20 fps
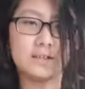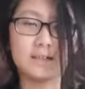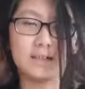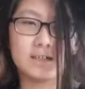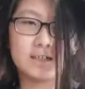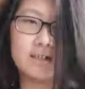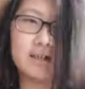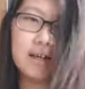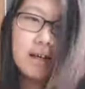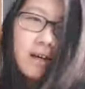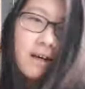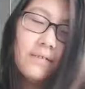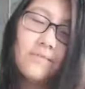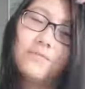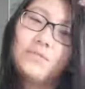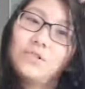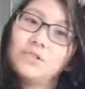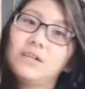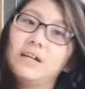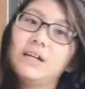Kinda
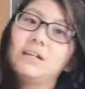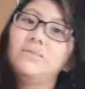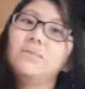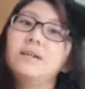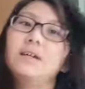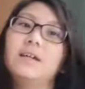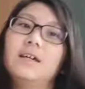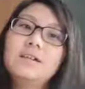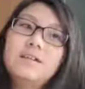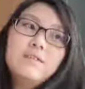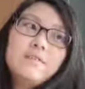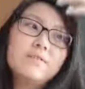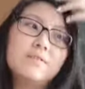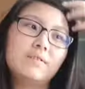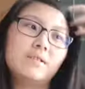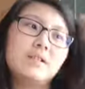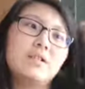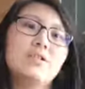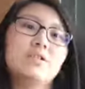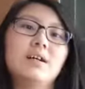half dried my hair, not
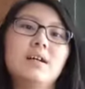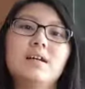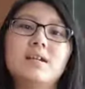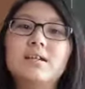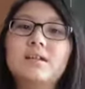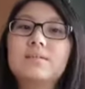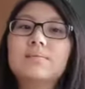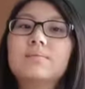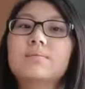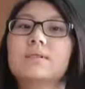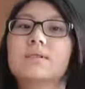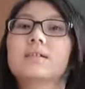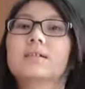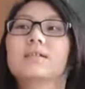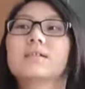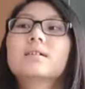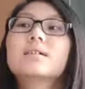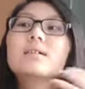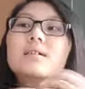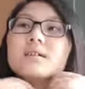fully dry yet, but
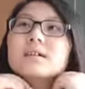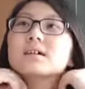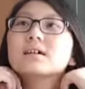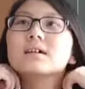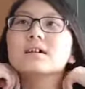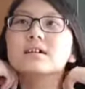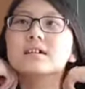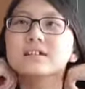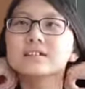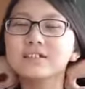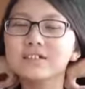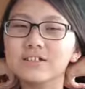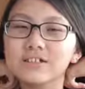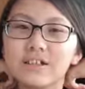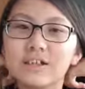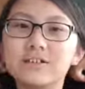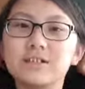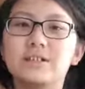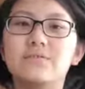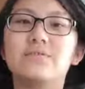just
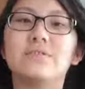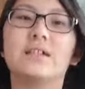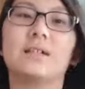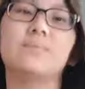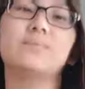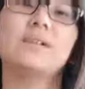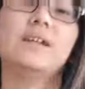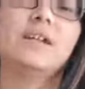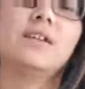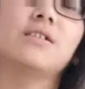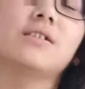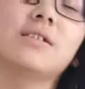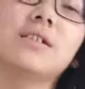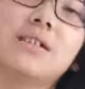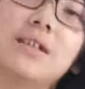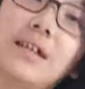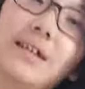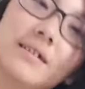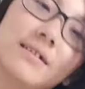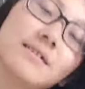thought I'd give you an update on the
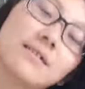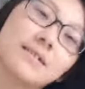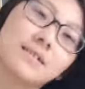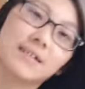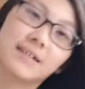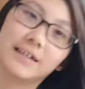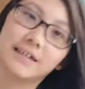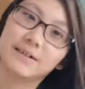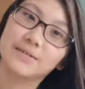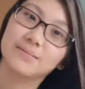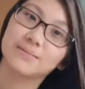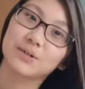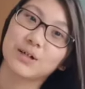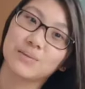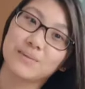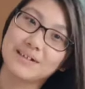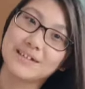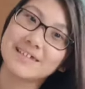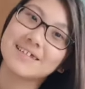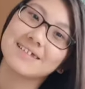nails, as I
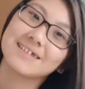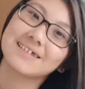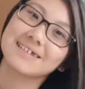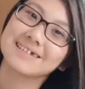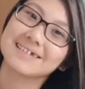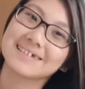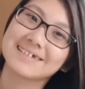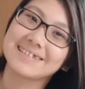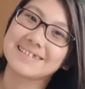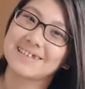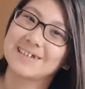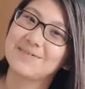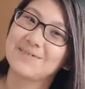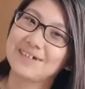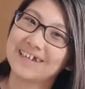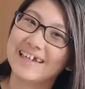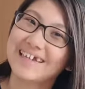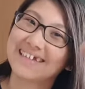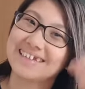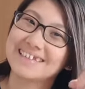promised. Didn't
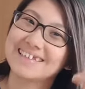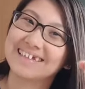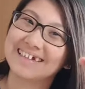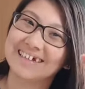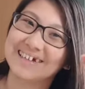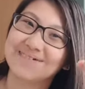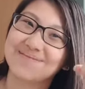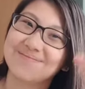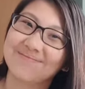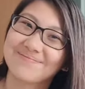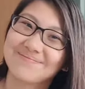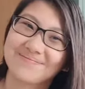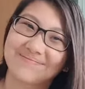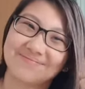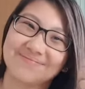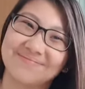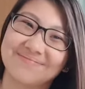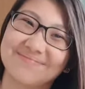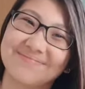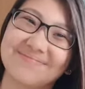forget this time.
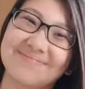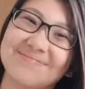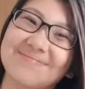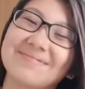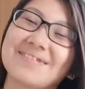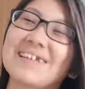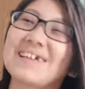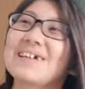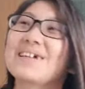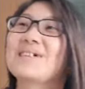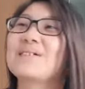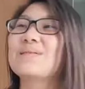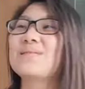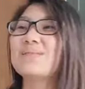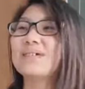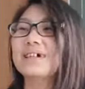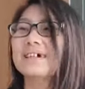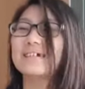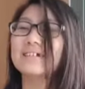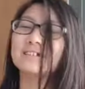
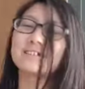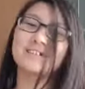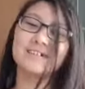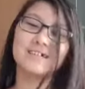But